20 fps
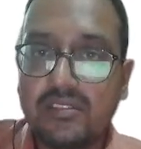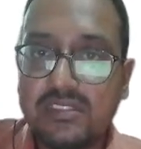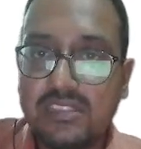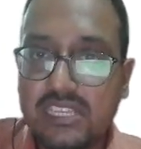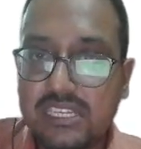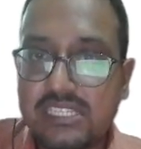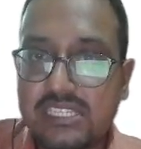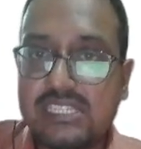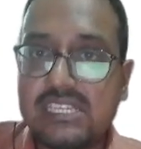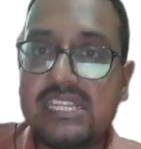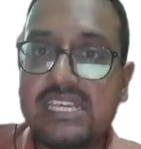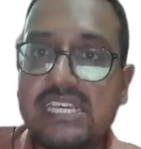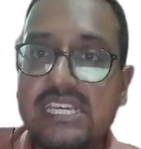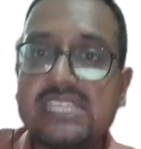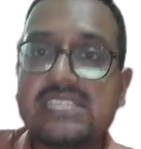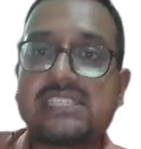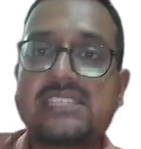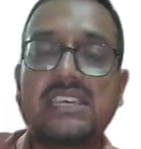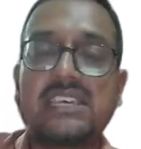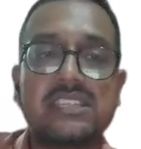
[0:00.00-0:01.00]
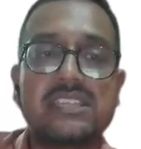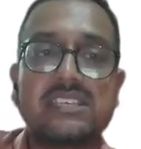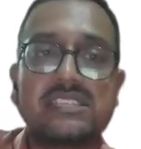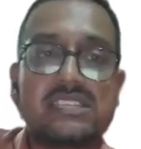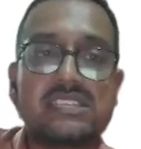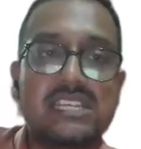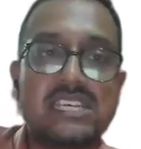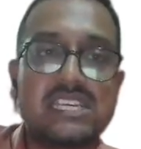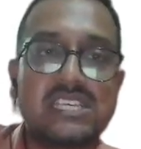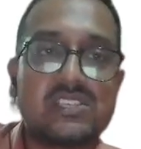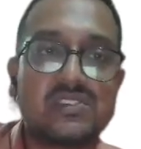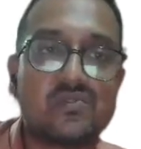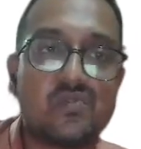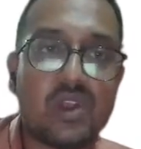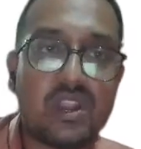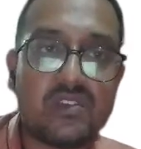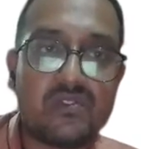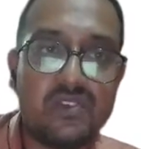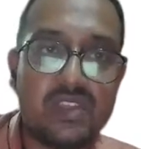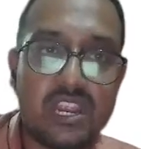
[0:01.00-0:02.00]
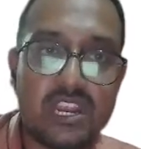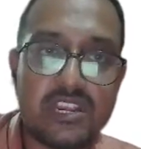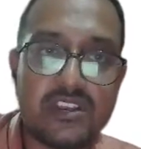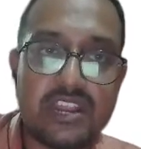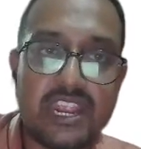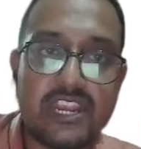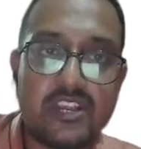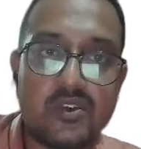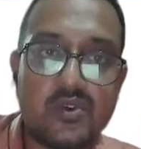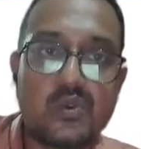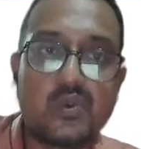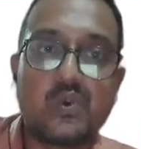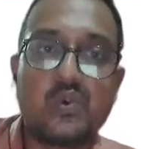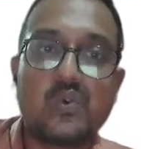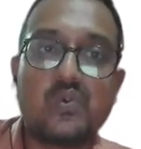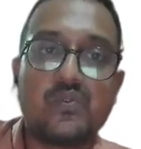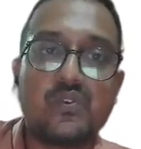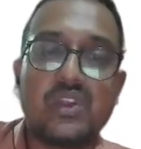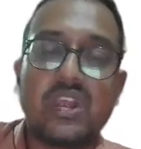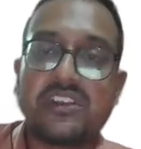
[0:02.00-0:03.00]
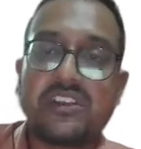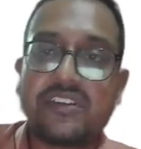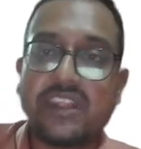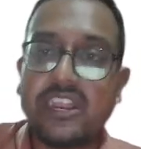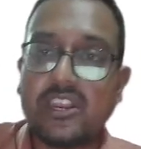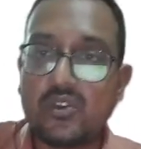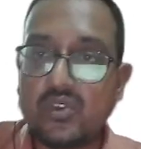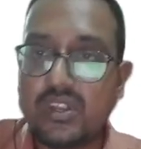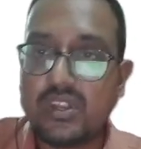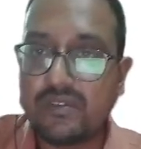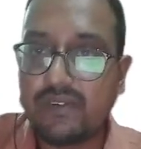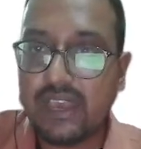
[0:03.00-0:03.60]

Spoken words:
In this series, what we are trying to do, we are trying to